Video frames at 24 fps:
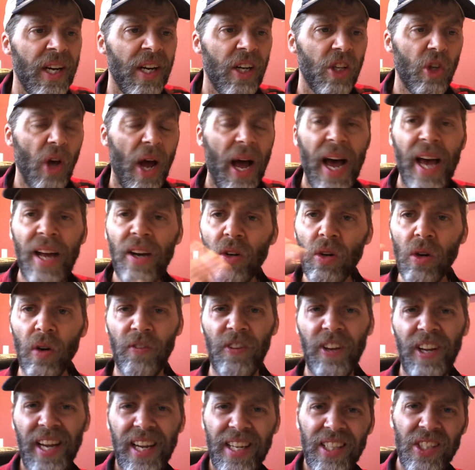So, I don't know if
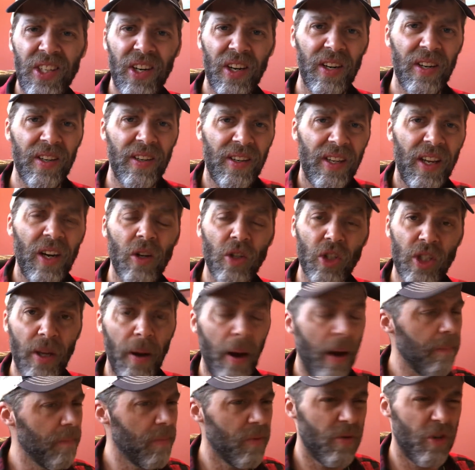you guys are, you know, so I'm